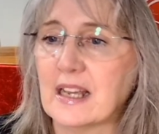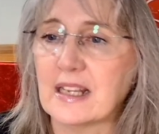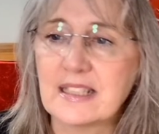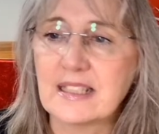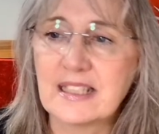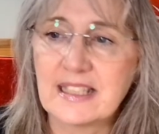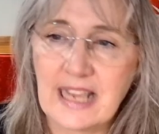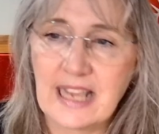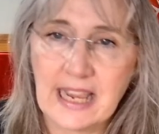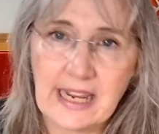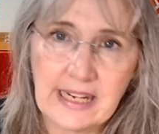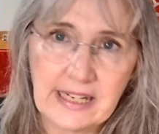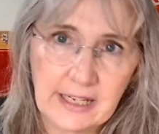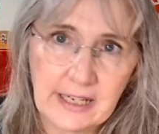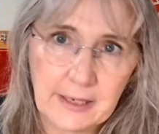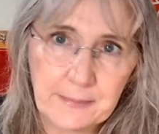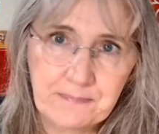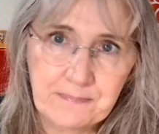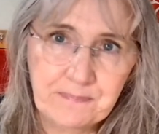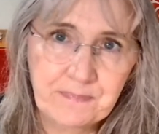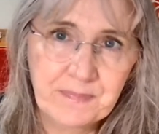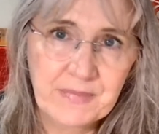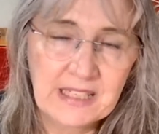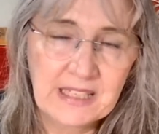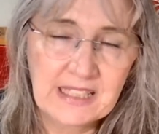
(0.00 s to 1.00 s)
Seder,
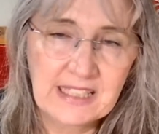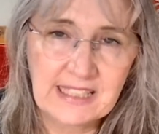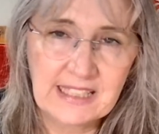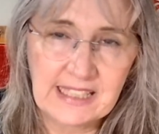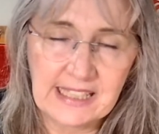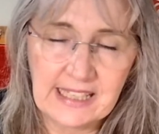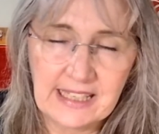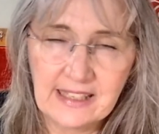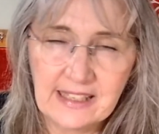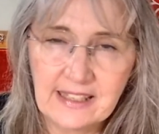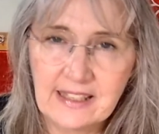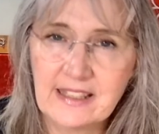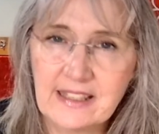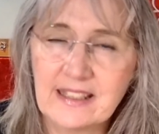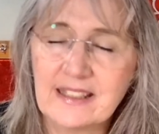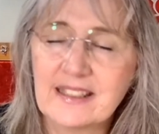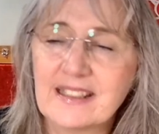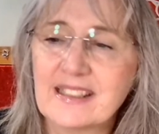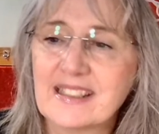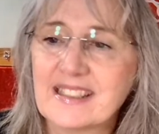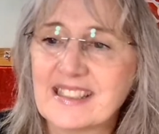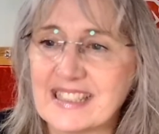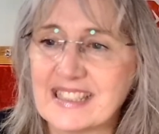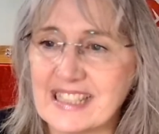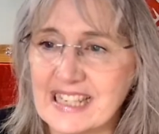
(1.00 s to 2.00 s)
Seath,
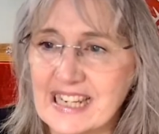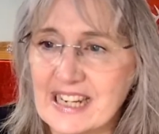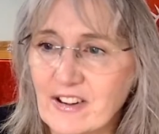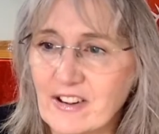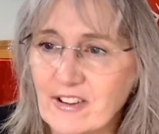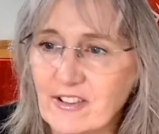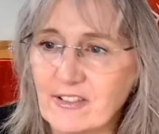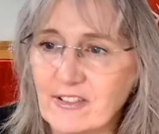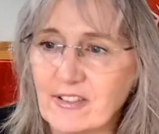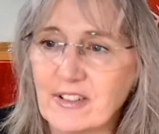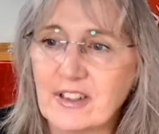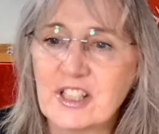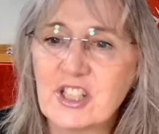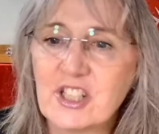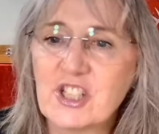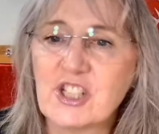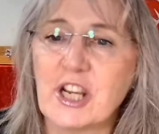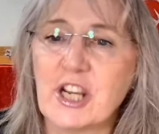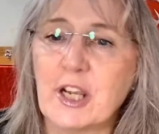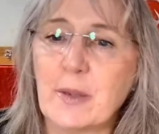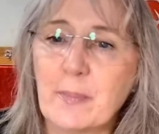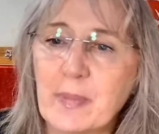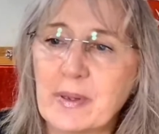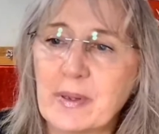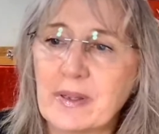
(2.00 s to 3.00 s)

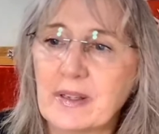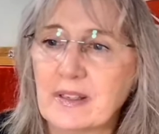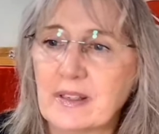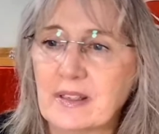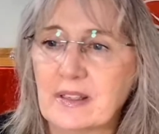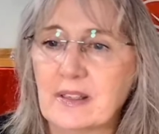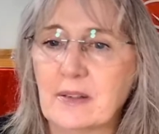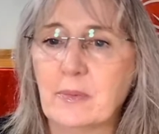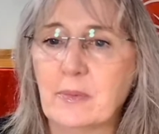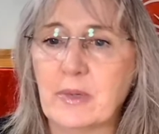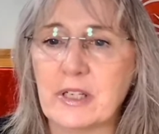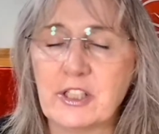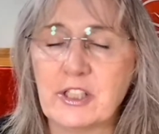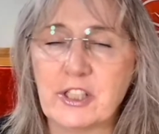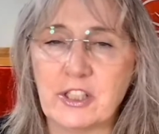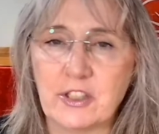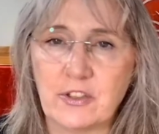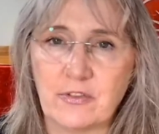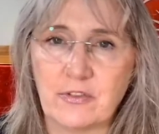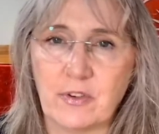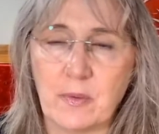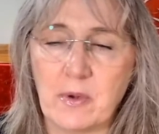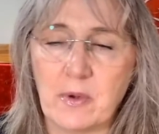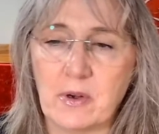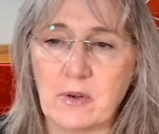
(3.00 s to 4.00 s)
seership, which
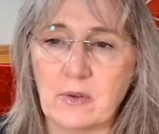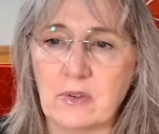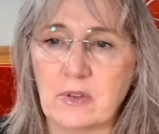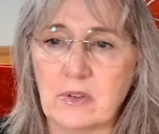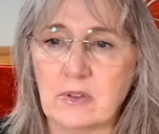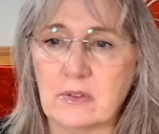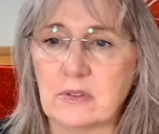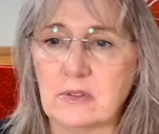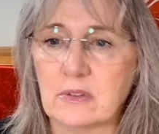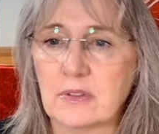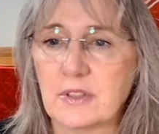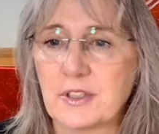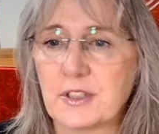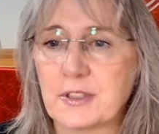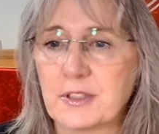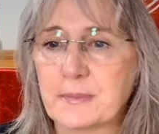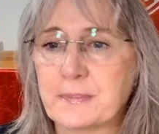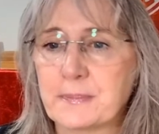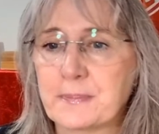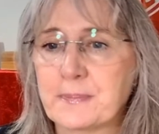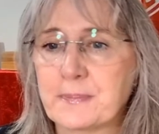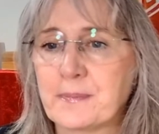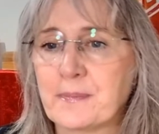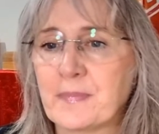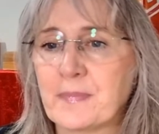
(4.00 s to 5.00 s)
is from Old Norse.
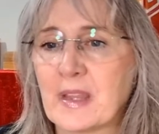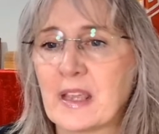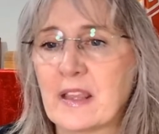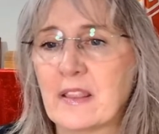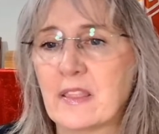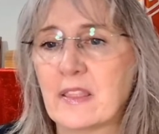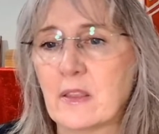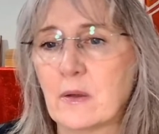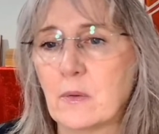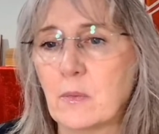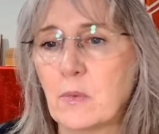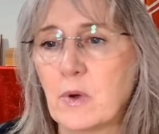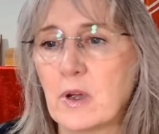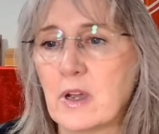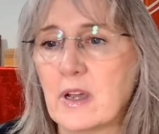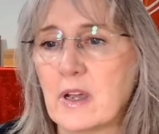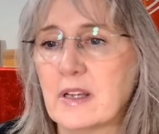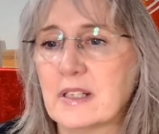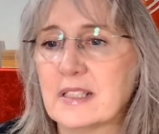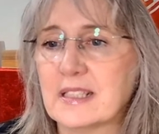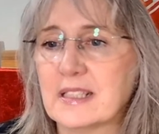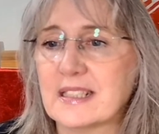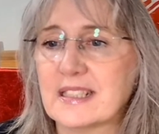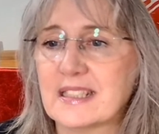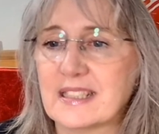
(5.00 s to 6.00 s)
The
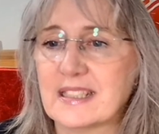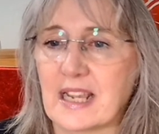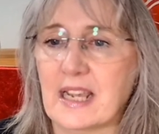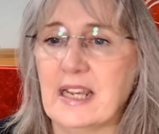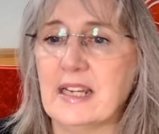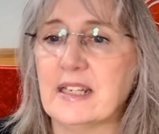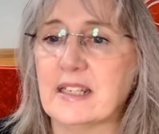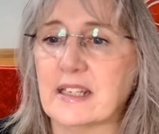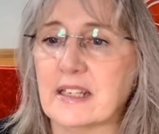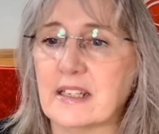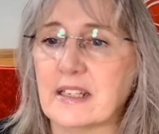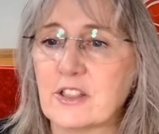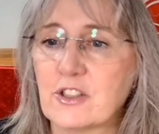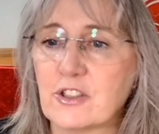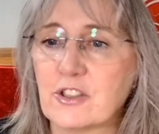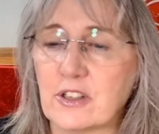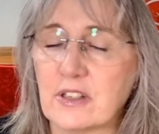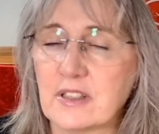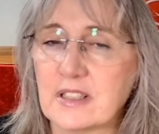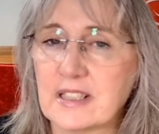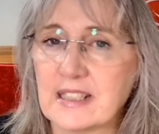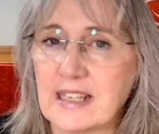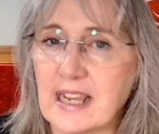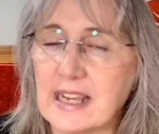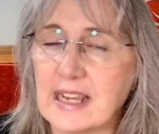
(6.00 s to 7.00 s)
word Seder
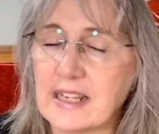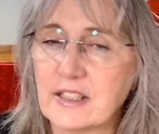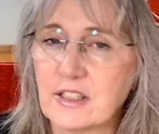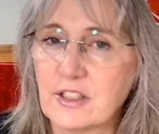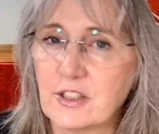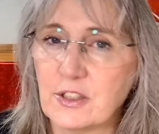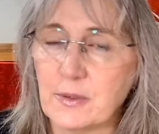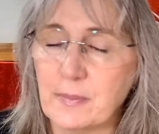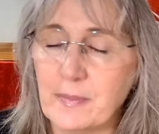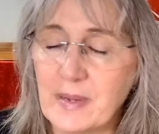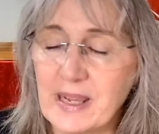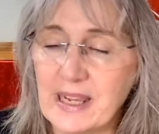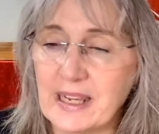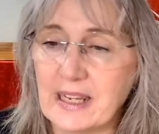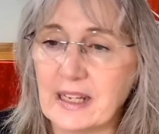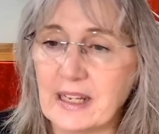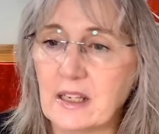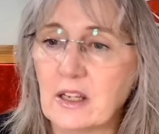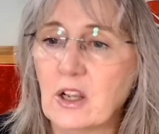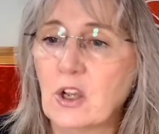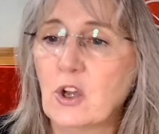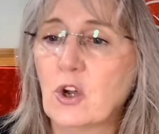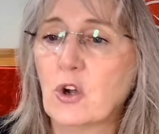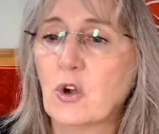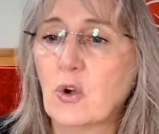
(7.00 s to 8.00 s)
translates to
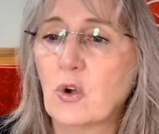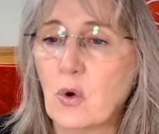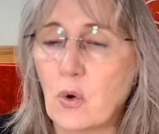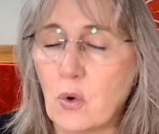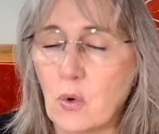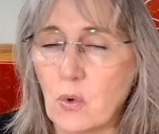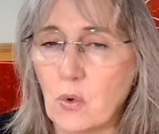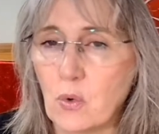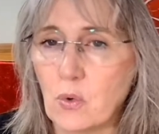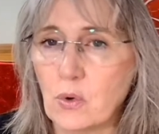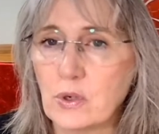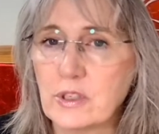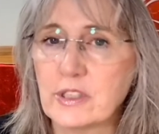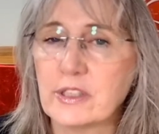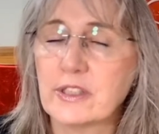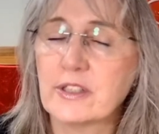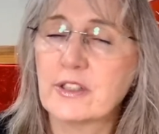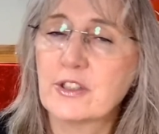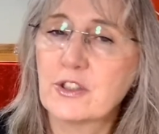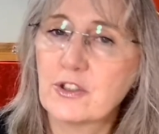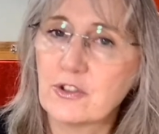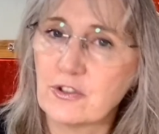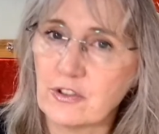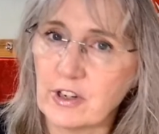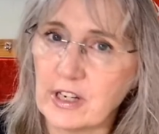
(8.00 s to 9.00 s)
mean cord,
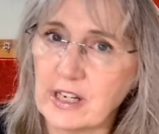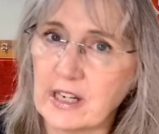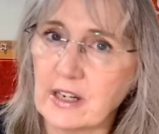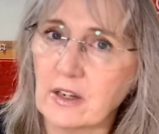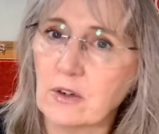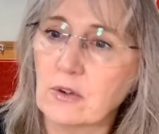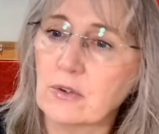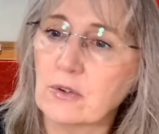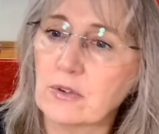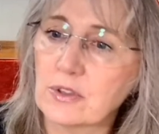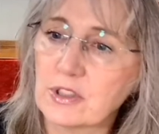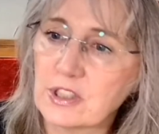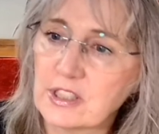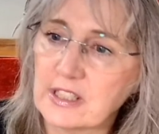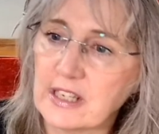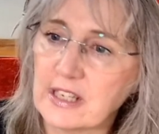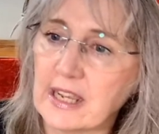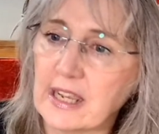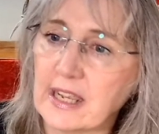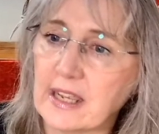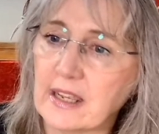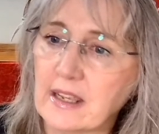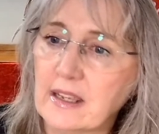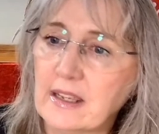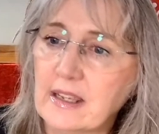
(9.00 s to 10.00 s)
string, or
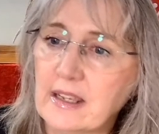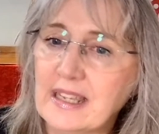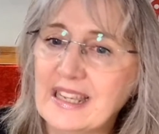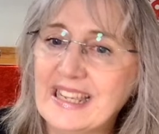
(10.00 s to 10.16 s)
snare.